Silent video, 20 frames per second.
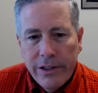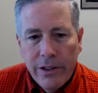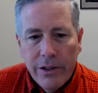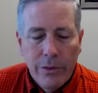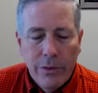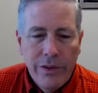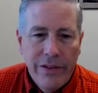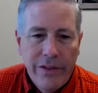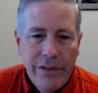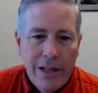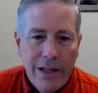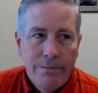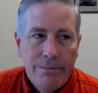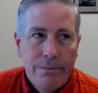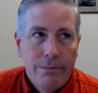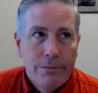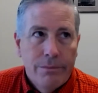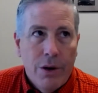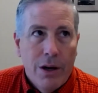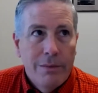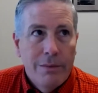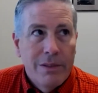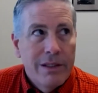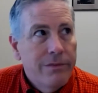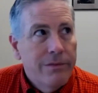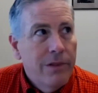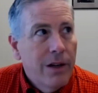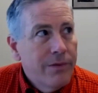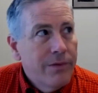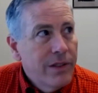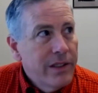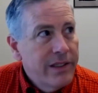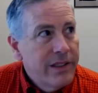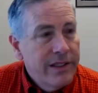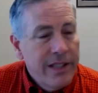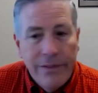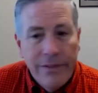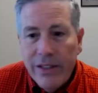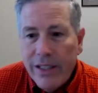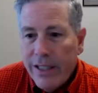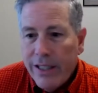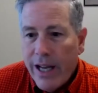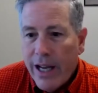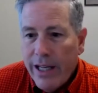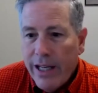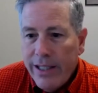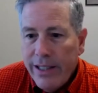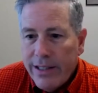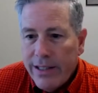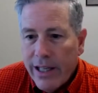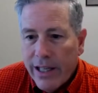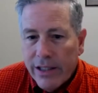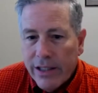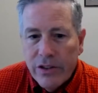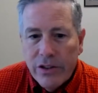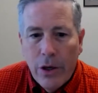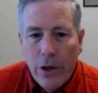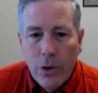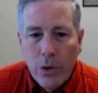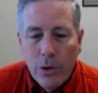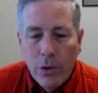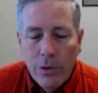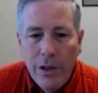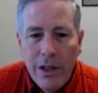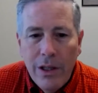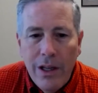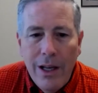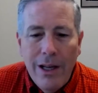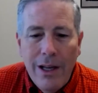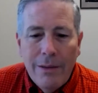you know, we've got probably roughly 70 to 80 techs total.